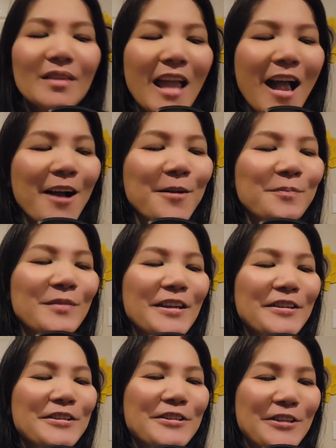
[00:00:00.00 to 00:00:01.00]
um,
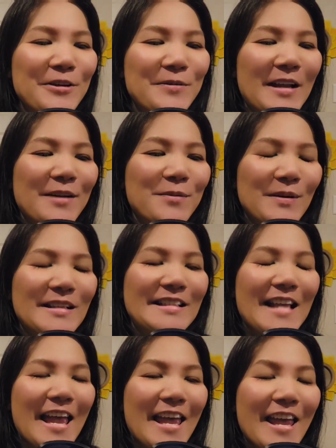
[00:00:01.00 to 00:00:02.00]
so it
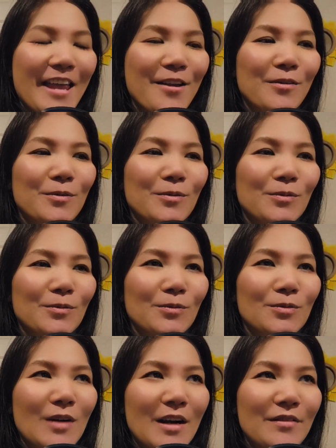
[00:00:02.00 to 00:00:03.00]
was a
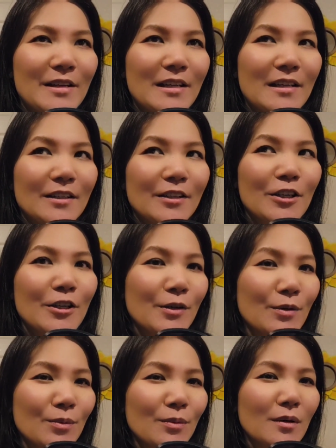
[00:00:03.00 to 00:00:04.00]
very
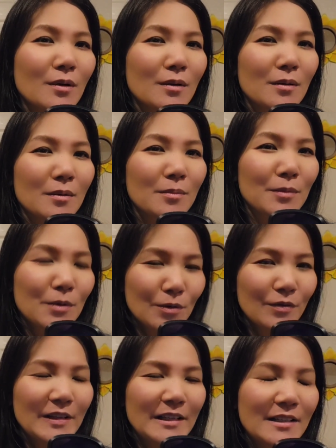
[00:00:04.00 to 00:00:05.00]
cute
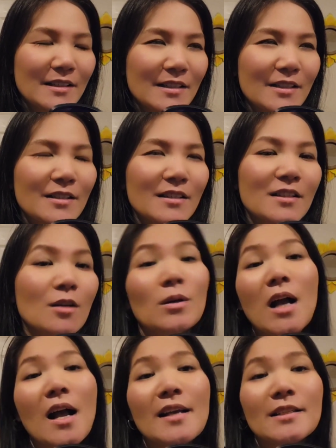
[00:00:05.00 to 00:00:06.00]
movie. So
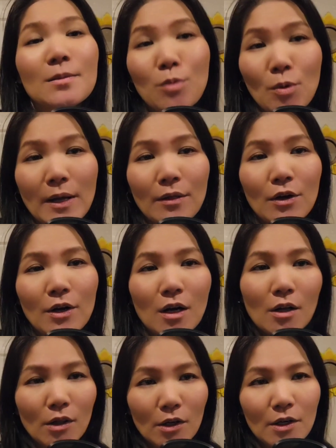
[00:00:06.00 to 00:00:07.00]
guys, spoiler
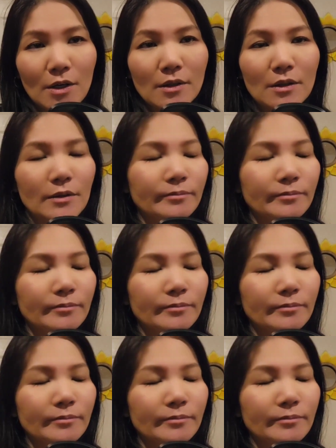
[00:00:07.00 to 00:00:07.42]
alert.